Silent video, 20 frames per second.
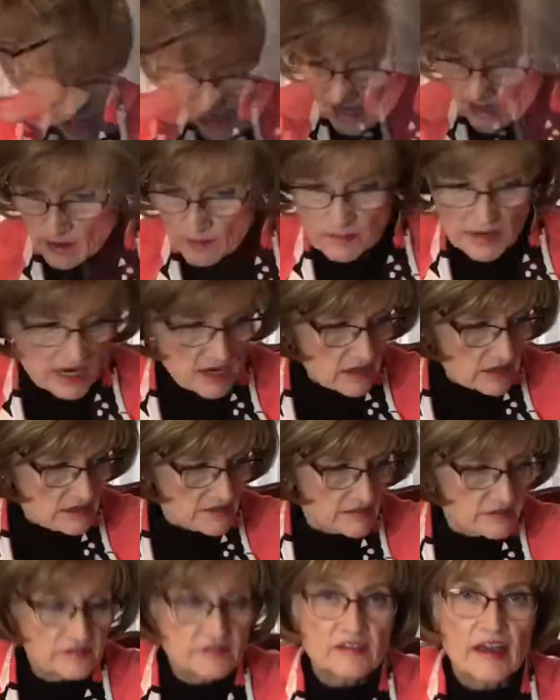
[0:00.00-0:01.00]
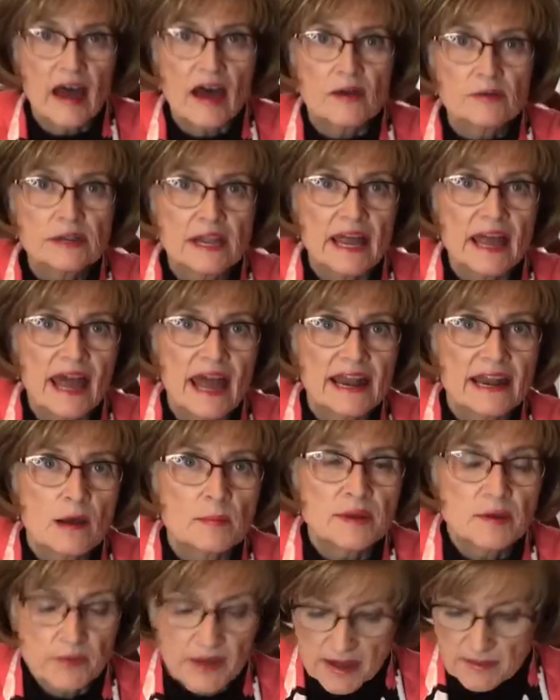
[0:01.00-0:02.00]
And I'll mark this down and I'll
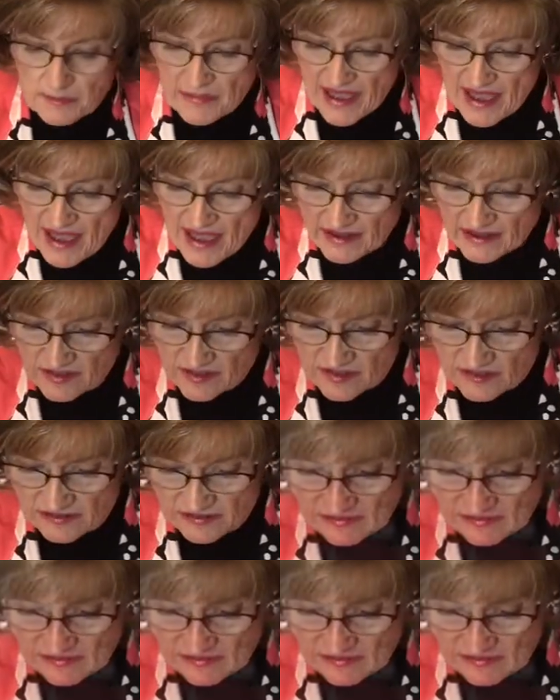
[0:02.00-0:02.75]
be right back.